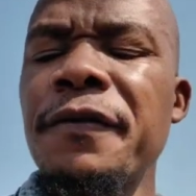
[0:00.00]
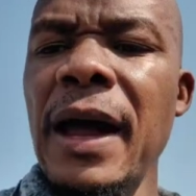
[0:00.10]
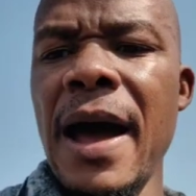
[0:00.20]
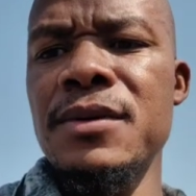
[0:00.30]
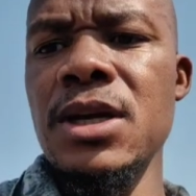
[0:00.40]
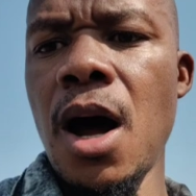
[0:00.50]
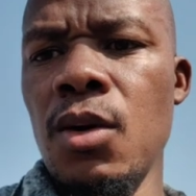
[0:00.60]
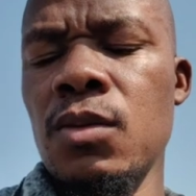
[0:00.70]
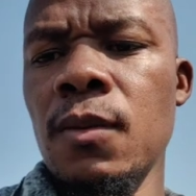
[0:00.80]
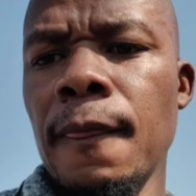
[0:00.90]
of times
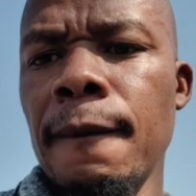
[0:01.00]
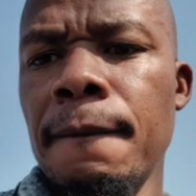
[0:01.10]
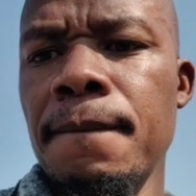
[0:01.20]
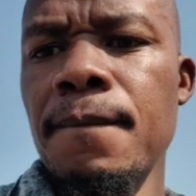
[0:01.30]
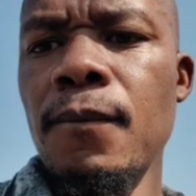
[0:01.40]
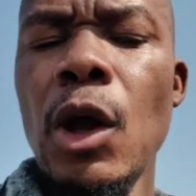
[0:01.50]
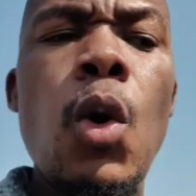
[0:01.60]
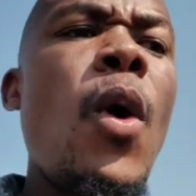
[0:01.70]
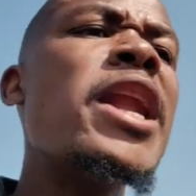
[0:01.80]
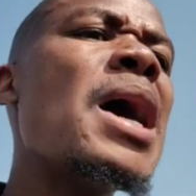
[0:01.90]
now.
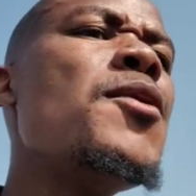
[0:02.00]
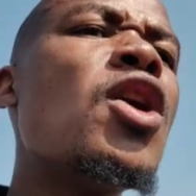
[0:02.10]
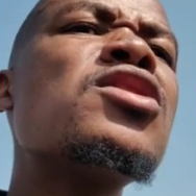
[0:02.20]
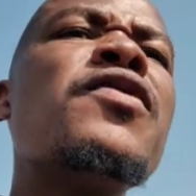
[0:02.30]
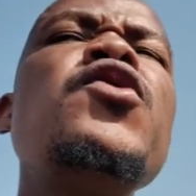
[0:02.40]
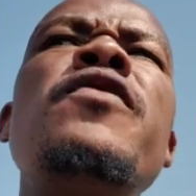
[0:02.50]
Well, not because of